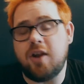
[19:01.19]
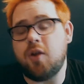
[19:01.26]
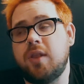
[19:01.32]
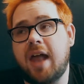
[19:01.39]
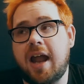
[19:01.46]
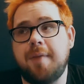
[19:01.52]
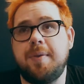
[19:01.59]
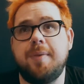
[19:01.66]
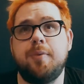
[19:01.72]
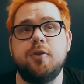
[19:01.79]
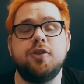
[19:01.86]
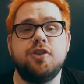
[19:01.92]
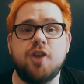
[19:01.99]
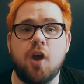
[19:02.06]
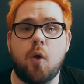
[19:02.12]
a lot of people
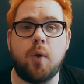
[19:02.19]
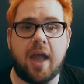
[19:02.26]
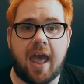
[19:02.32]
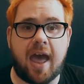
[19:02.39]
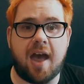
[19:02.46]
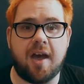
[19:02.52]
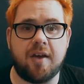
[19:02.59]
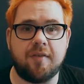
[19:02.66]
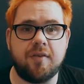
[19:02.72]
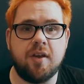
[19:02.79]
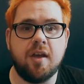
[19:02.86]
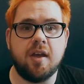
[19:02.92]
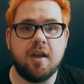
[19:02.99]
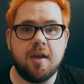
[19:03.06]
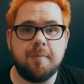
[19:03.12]
don't have
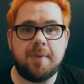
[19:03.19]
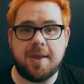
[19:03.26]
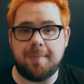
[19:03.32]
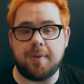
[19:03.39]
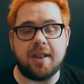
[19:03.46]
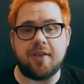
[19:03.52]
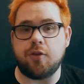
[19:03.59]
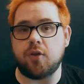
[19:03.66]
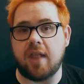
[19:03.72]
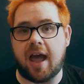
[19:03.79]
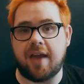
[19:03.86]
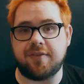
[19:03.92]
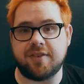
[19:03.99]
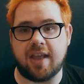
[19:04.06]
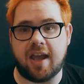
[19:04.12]
people in their
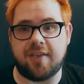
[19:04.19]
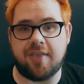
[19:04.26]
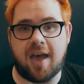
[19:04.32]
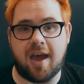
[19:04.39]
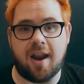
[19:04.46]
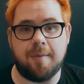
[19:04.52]
lives like that.